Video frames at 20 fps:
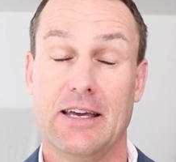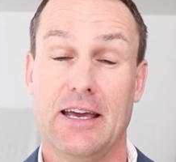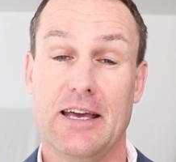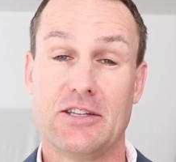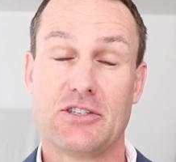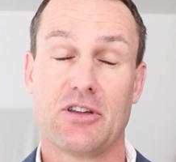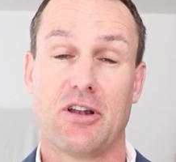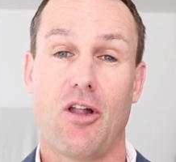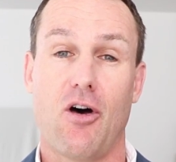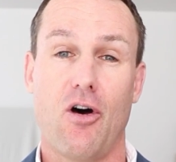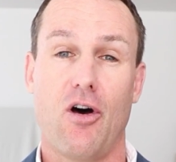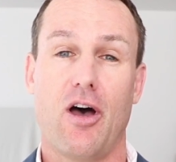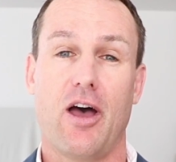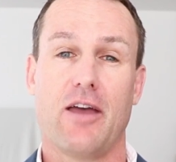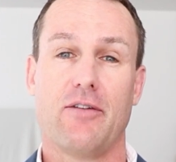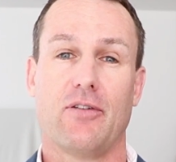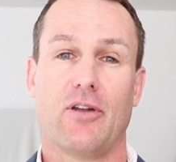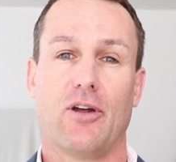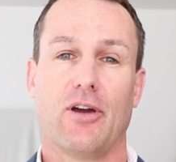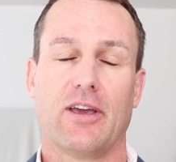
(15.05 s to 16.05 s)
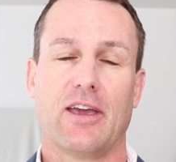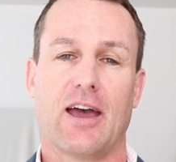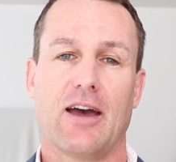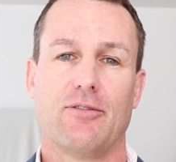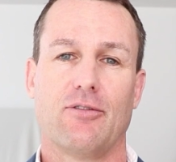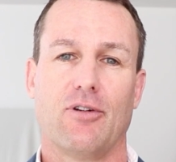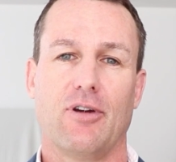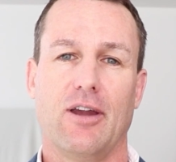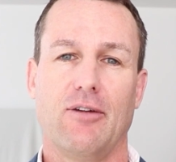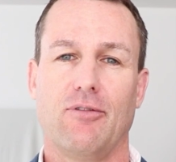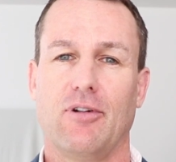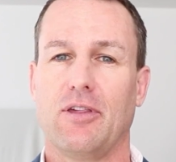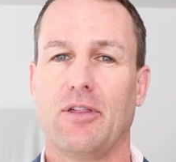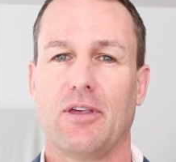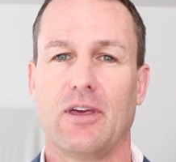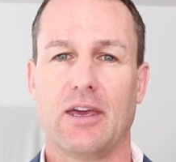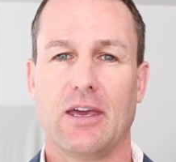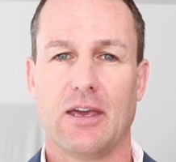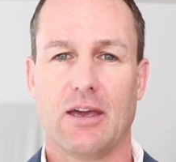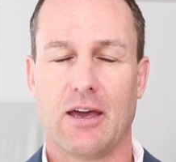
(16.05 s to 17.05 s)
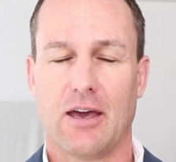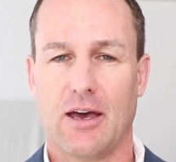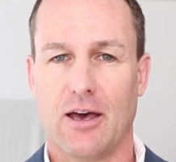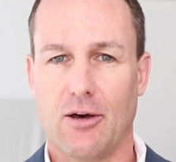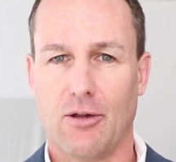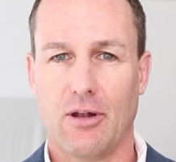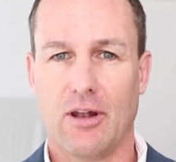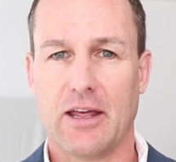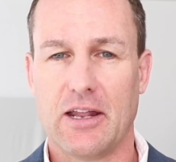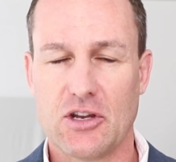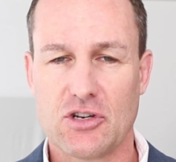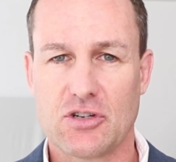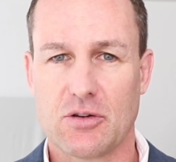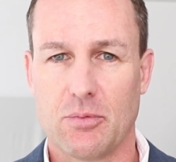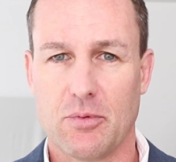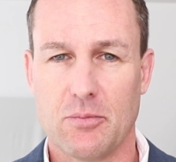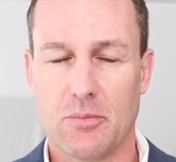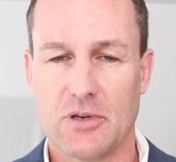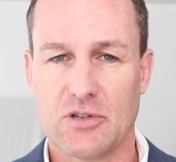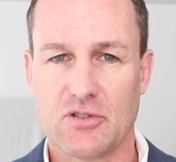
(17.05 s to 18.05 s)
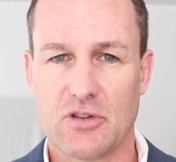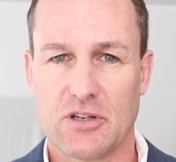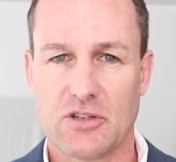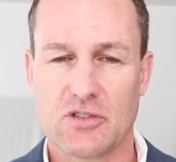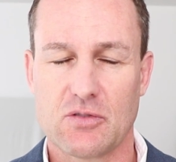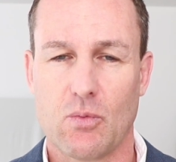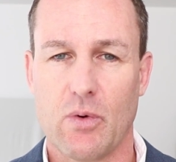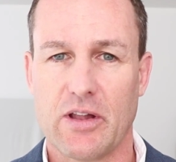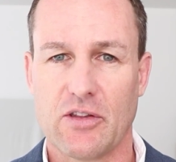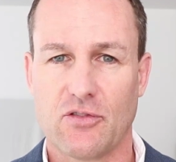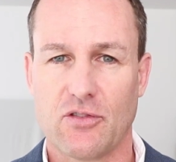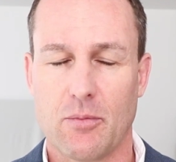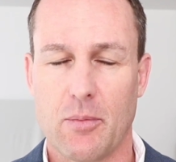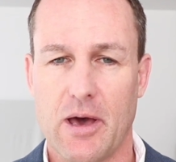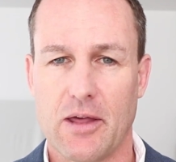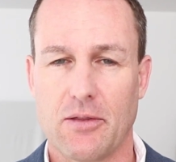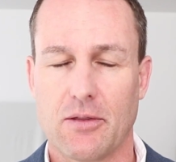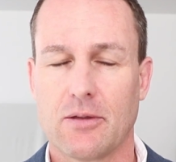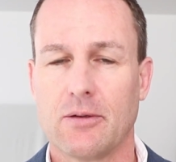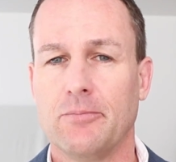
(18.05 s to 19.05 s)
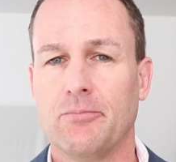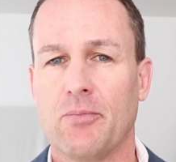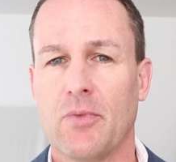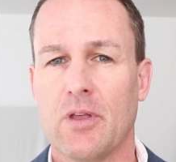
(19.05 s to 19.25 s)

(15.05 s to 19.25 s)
it's live and I cover everything uh, on leadership and business once a month.